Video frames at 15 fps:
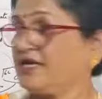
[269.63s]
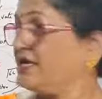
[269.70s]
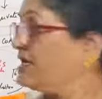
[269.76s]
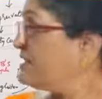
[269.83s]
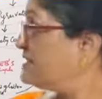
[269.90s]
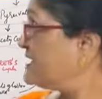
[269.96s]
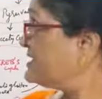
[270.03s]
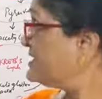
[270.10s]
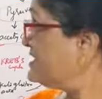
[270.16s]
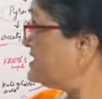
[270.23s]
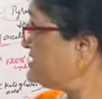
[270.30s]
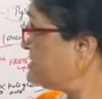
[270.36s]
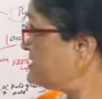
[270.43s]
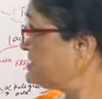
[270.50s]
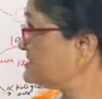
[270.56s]
In that
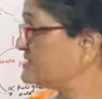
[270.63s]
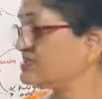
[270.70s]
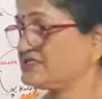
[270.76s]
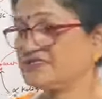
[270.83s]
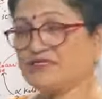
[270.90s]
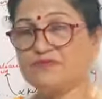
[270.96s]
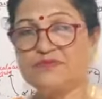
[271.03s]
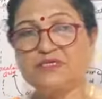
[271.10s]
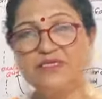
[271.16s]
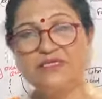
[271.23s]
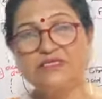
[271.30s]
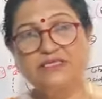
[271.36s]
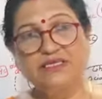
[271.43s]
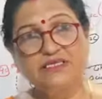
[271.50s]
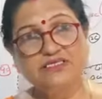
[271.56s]
ETS system
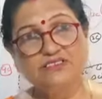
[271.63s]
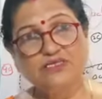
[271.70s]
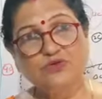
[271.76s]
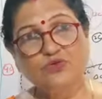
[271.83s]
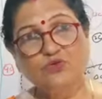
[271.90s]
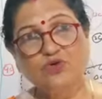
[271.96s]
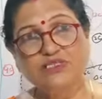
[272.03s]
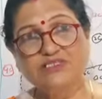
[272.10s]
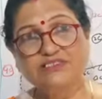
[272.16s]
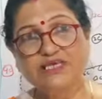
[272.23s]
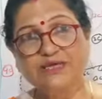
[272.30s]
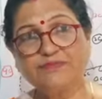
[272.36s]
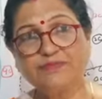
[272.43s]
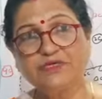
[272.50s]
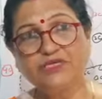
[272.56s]
there is the
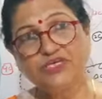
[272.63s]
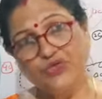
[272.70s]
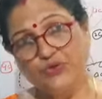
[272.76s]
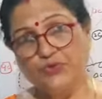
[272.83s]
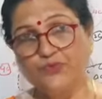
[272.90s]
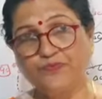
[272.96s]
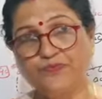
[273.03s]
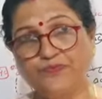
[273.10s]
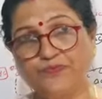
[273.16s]
coenzyme Q.